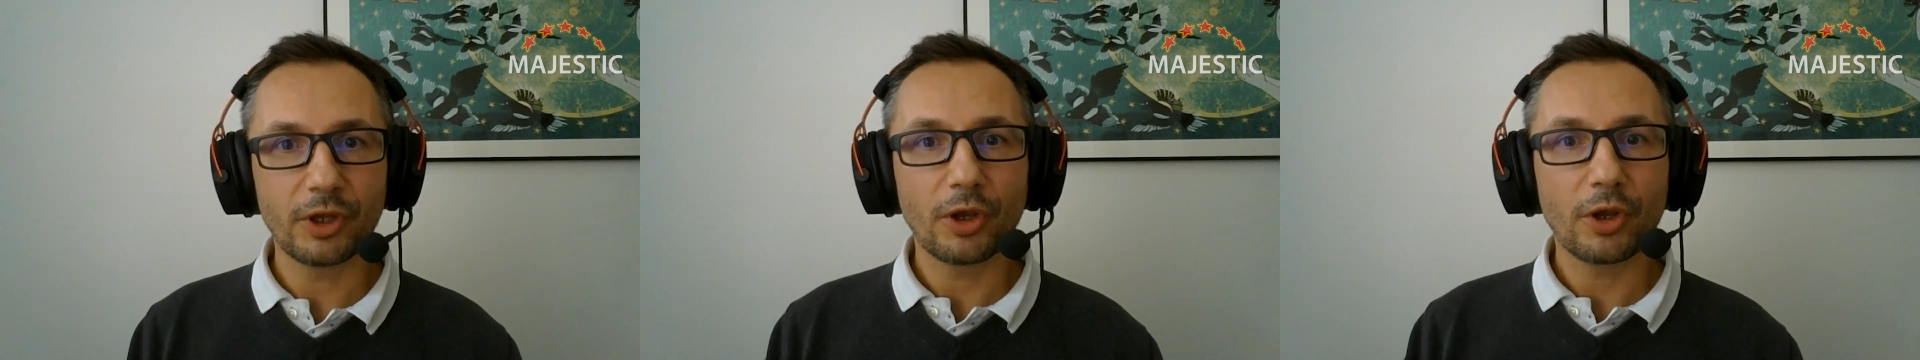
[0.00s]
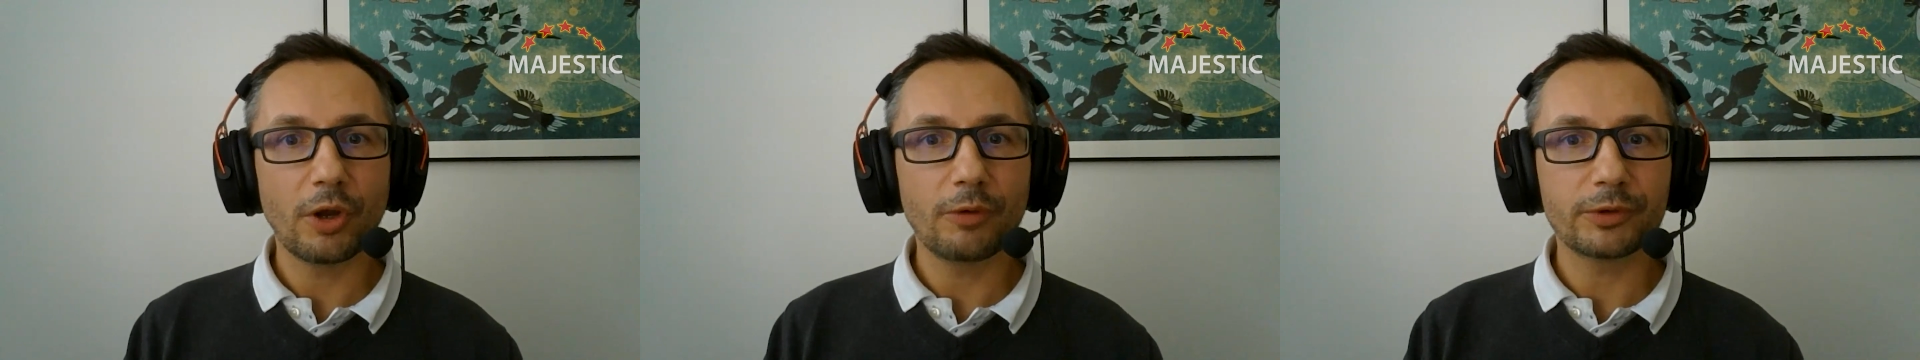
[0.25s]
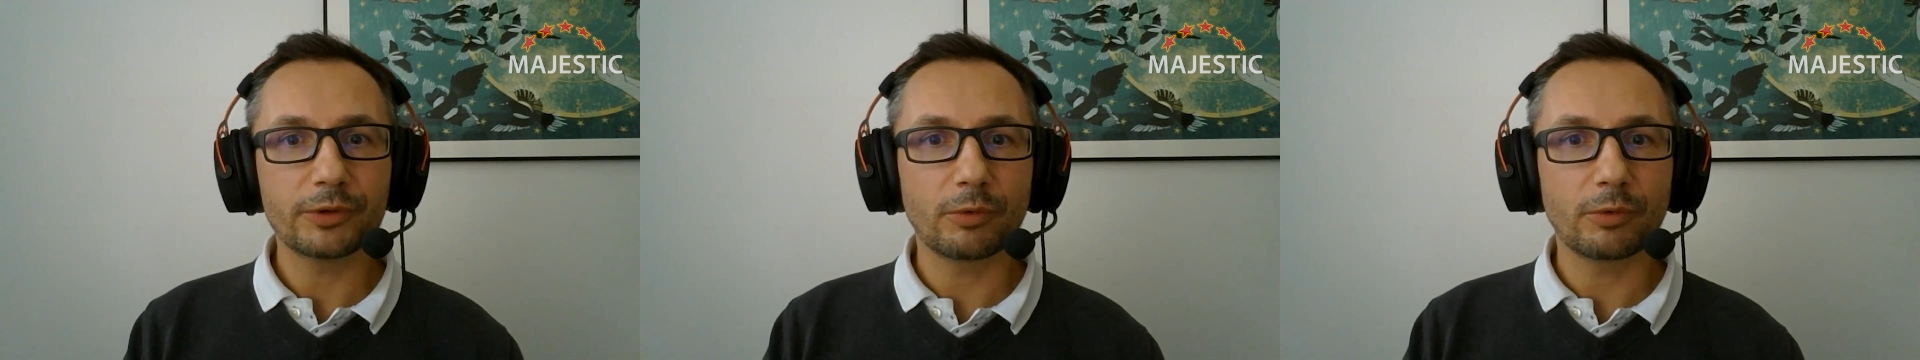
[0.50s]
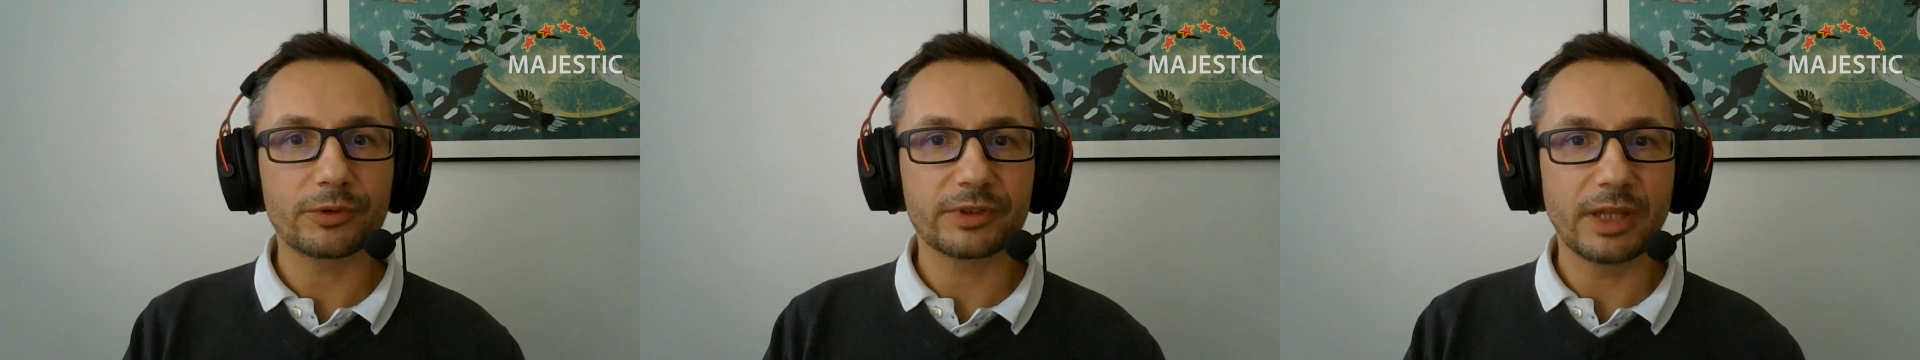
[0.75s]
goes
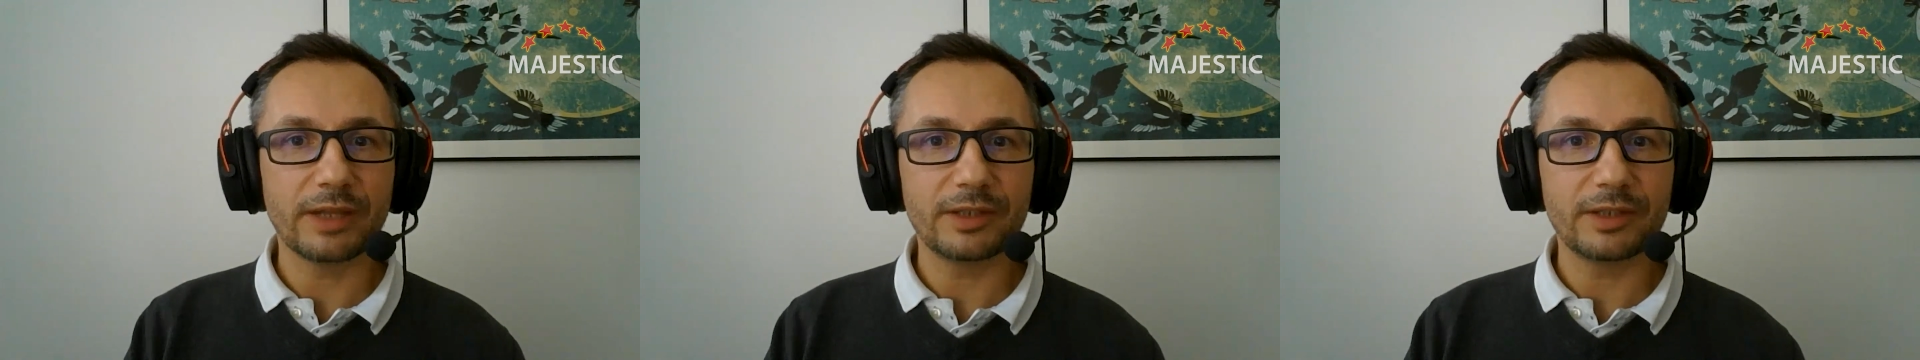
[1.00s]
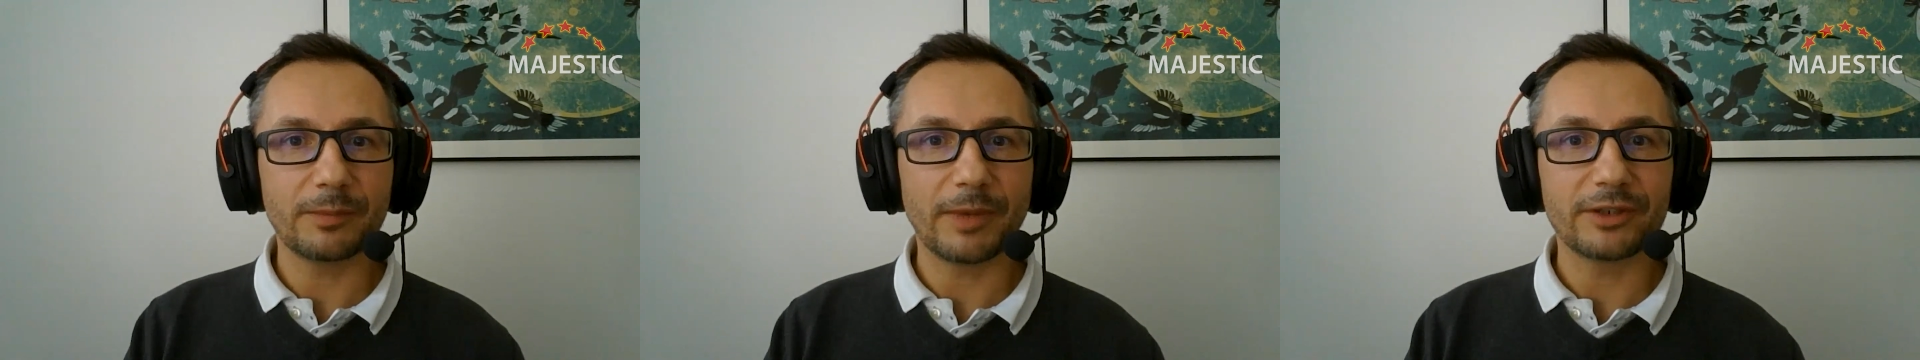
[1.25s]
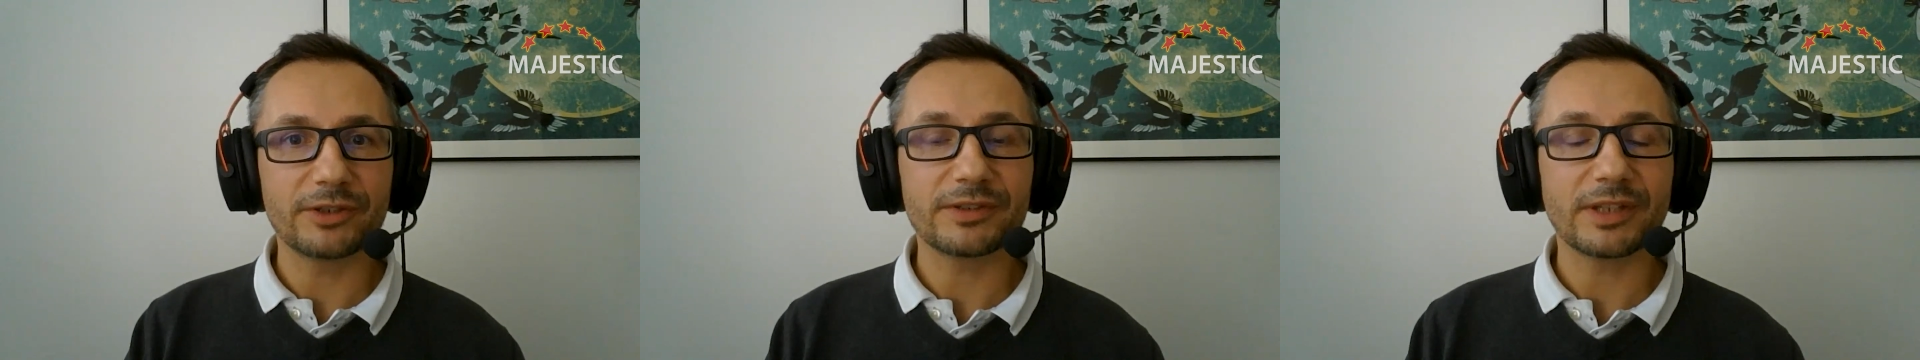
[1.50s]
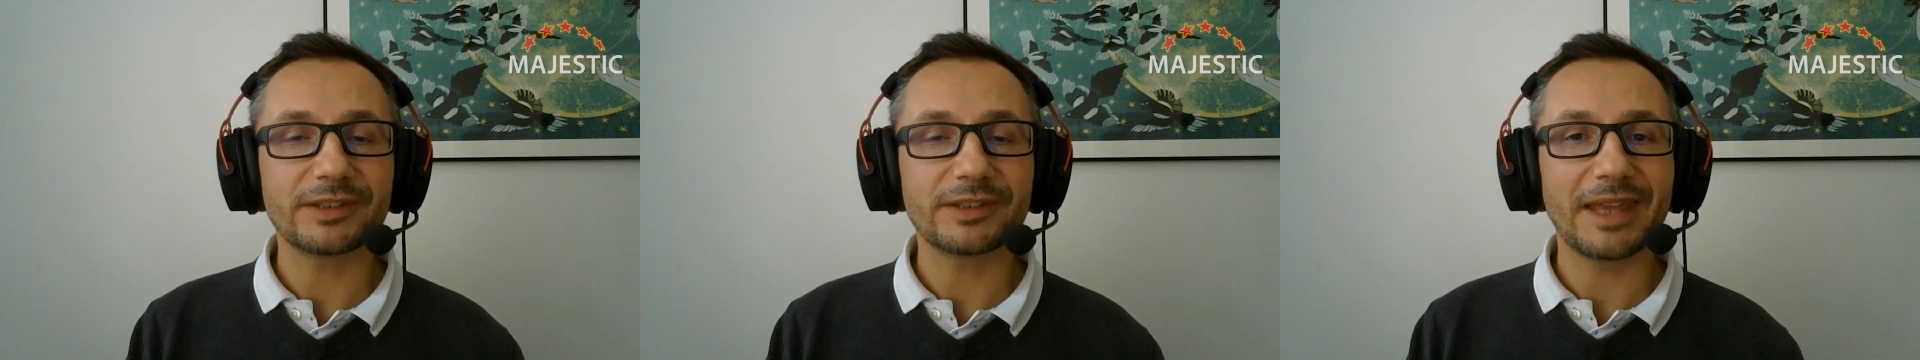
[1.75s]
towards landing pages that